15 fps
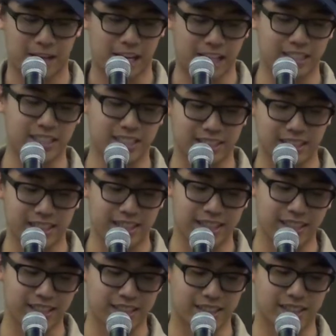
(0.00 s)
I just see
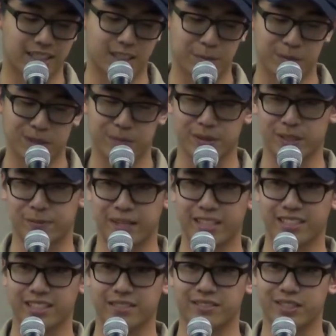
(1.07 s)
things in a simpler
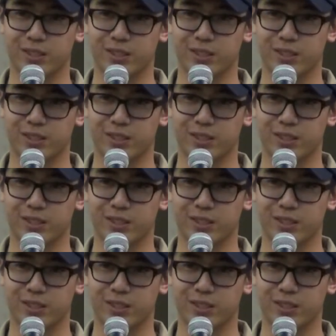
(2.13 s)
perspective.